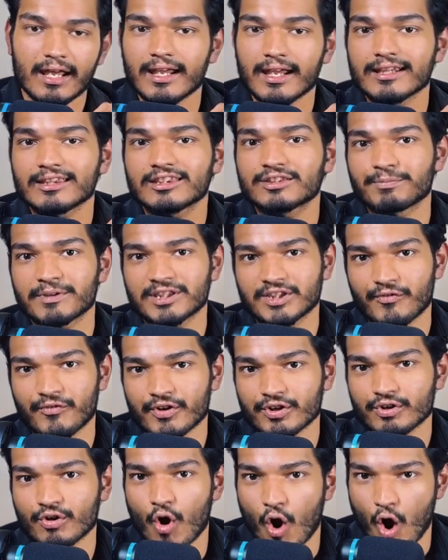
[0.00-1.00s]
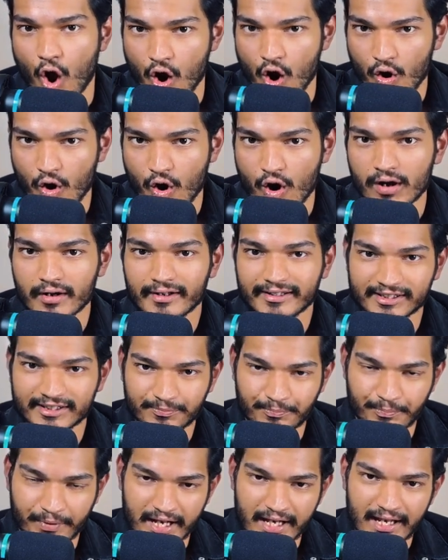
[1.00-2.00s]
in specific to Hong Kong,
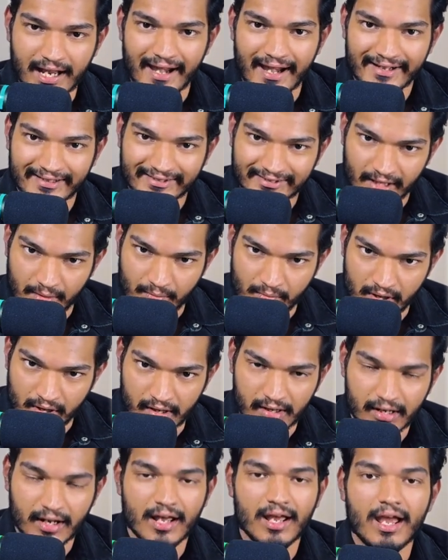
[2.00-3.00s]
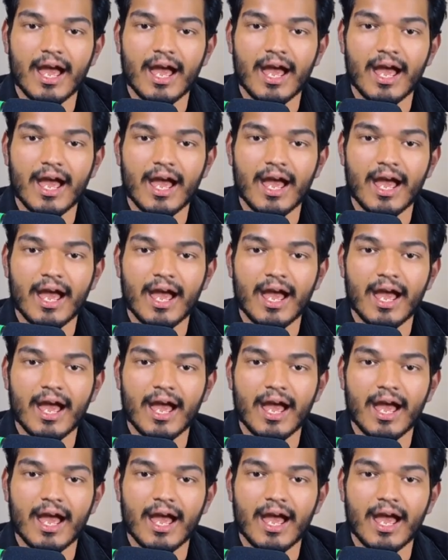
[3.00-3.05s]
spring and summer,